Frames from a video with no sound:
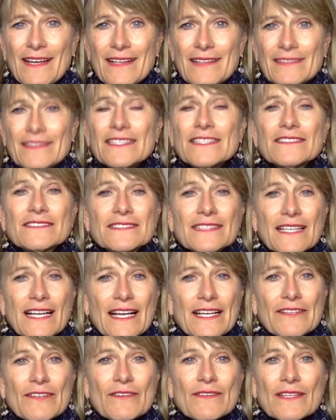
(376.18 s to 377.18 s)
Little did I
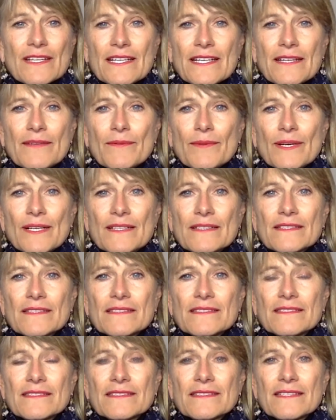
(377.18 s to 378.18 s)
know that he
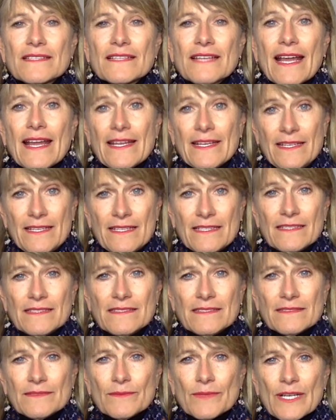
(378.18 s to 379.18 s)
was, and
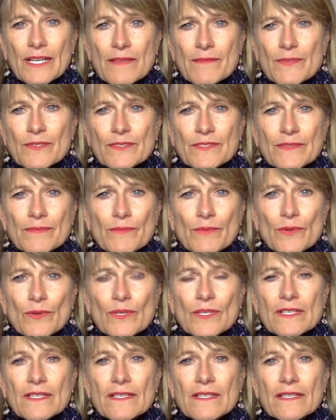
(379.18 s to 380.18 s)
is, one of the most
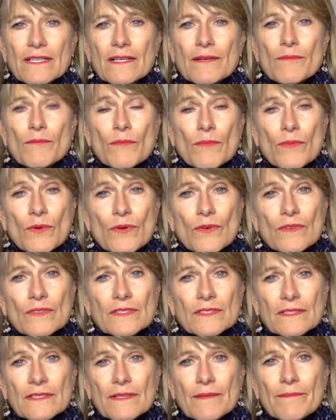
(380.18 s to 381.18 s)
important
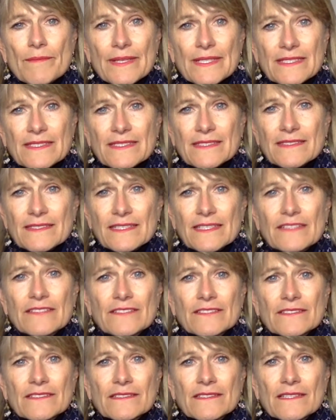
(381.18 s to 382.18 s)
moral business
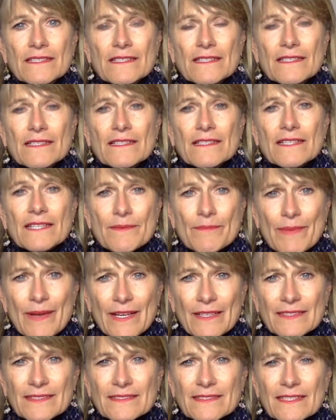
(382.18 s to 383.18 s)
leaders in
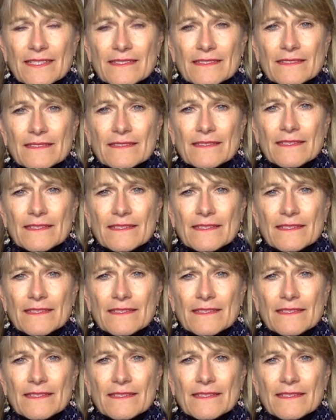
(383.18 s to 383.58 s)
Pakistan,